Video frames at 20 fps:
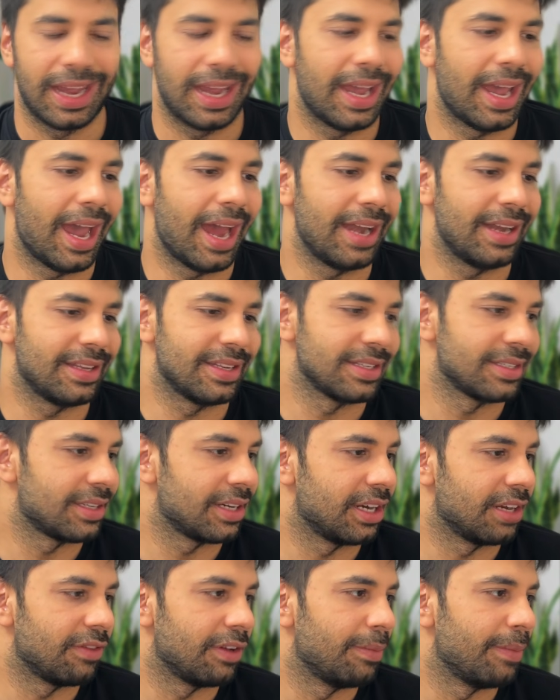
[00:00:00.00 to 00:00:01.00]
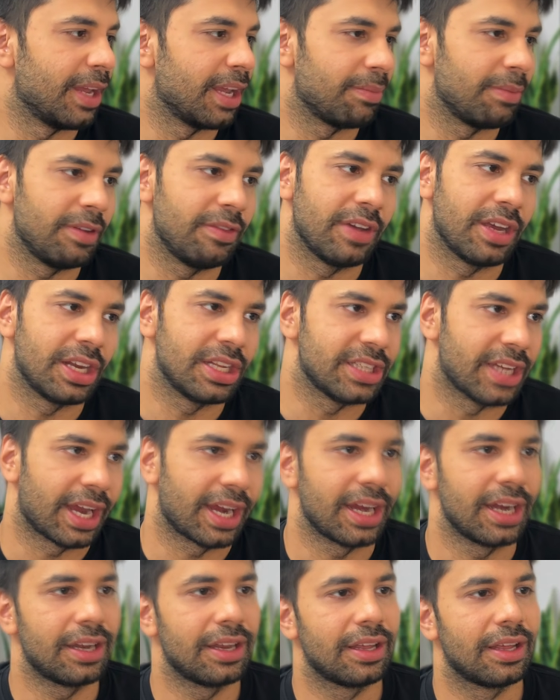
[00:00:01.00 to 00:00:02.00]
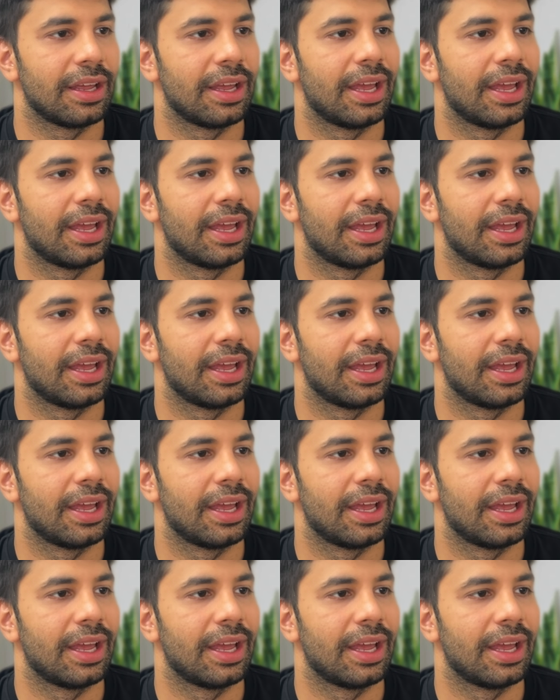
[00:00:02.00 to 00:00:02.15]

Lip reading: And just it will make me wear a jacket.